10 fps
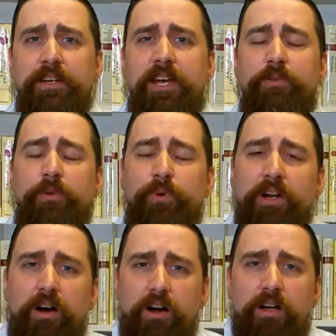And when, when
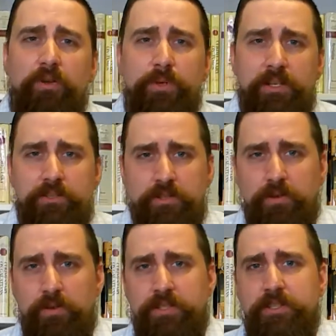all we
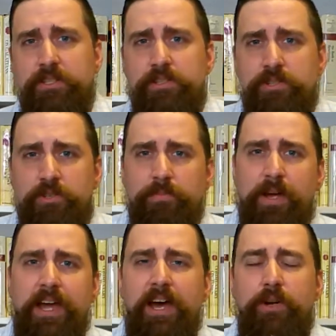do is, is consumed
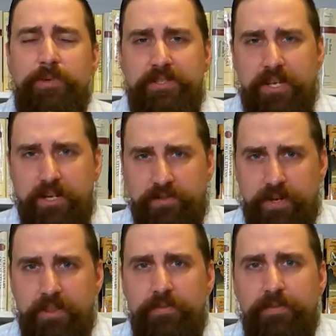by how do we
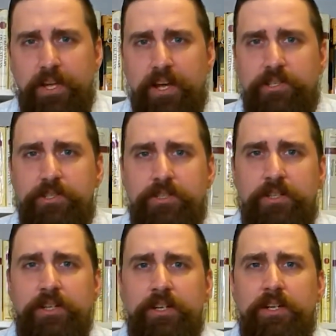satisfy the flesh,
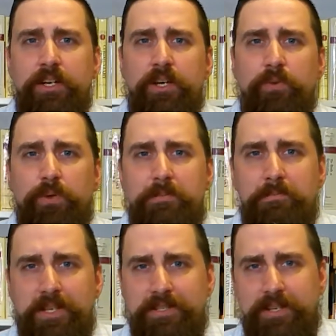we
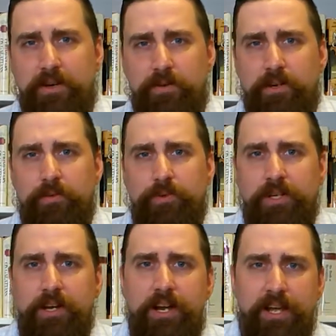miss out on what
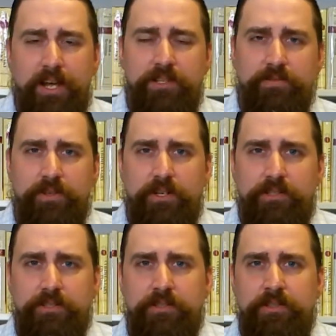God has for
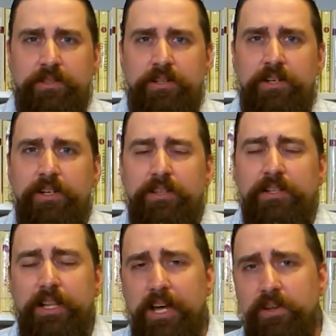us the
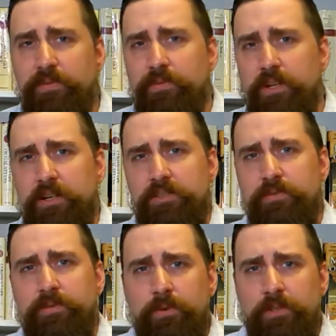life in its
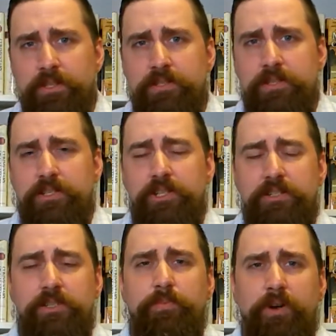fullness that
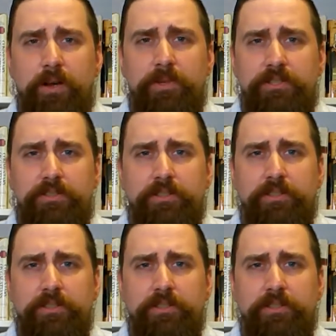Jesus promised.